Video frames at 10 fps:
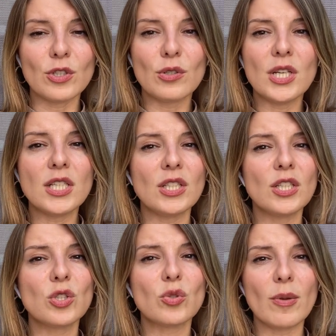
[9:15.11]
So it is
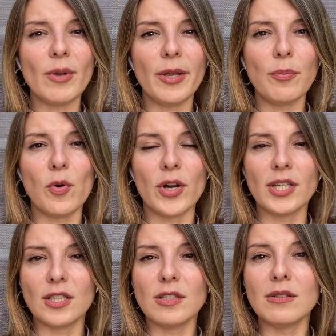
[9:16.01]
extremely
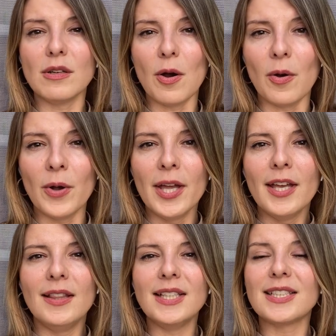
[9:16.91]
important to know
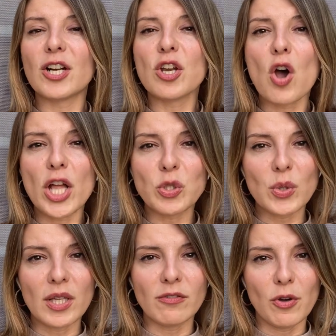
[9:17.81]
these are not
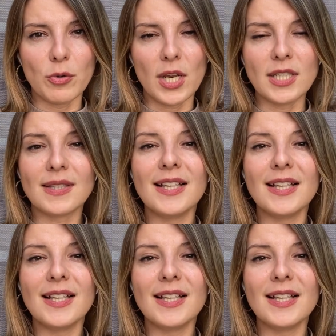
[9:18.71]
real votings.